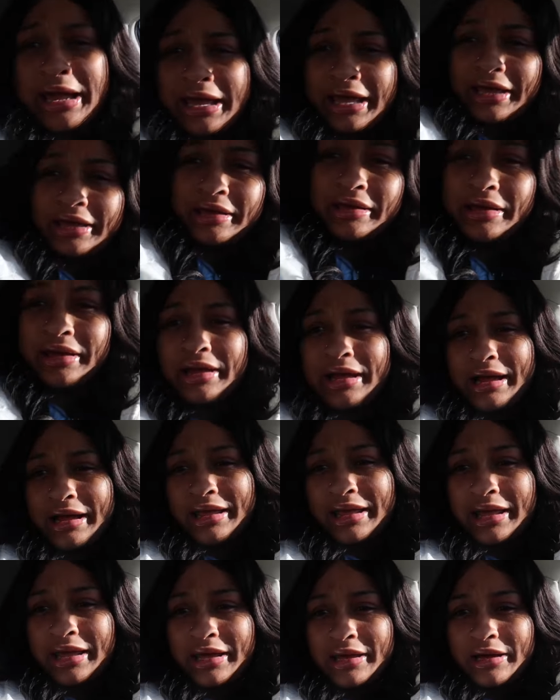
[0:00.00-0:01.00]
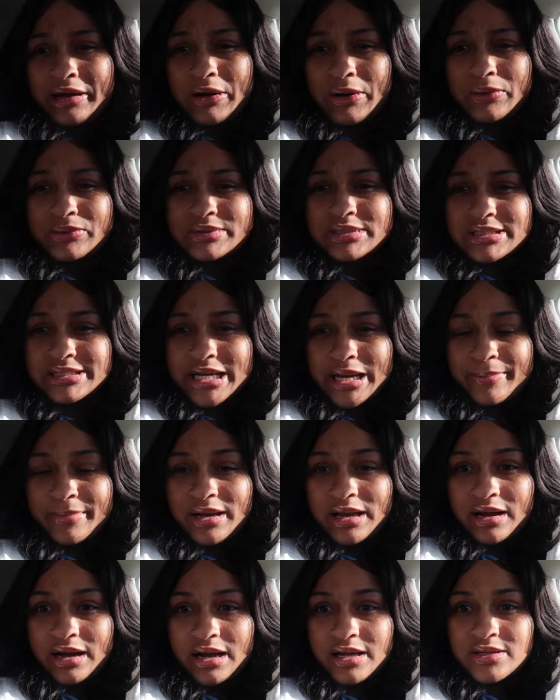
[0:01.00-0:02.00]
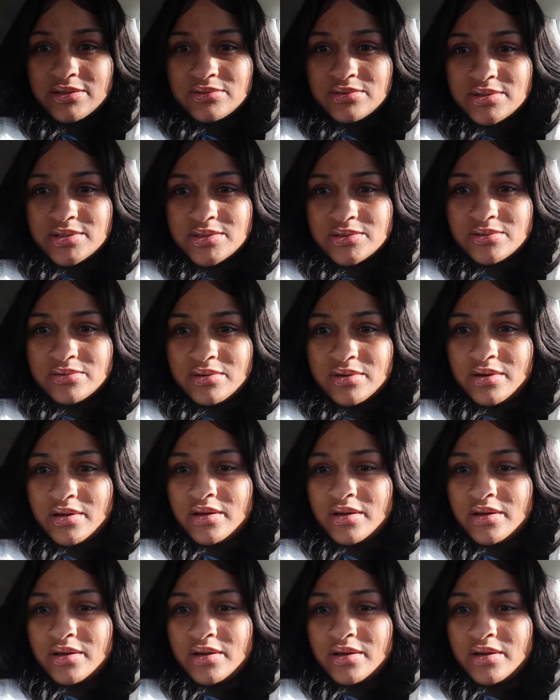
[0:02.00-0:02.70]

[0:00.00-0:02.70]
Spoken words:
can't hold this camera like I used to,